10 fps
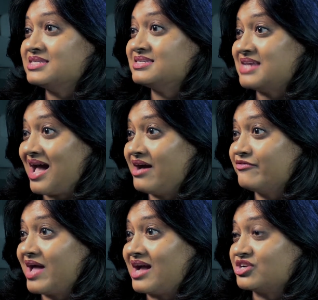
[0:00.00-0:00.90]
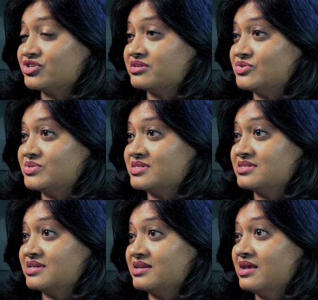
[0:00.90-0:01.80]
staff actually
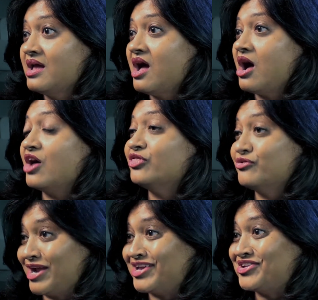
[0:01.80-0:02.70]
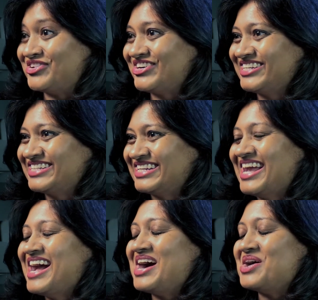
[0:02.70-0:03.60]
uses it on the regular.
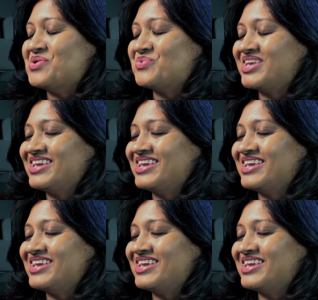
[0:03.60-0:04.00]
We